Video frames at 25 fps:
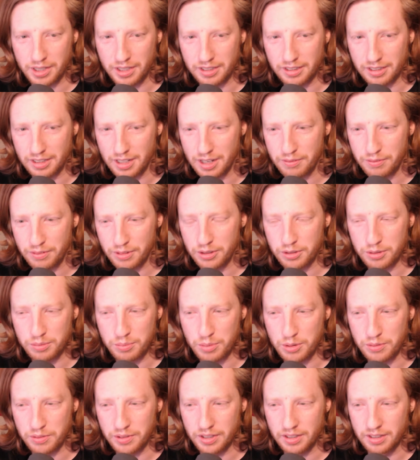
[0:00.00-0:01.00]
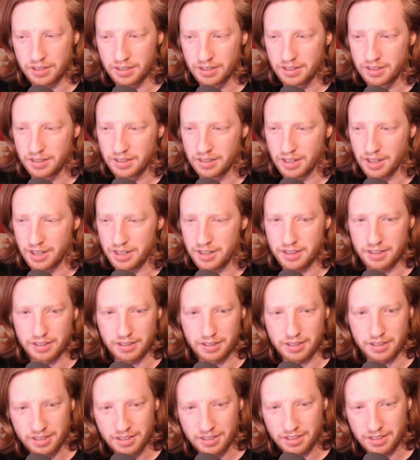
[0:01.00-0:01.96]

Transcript: love this movie. I think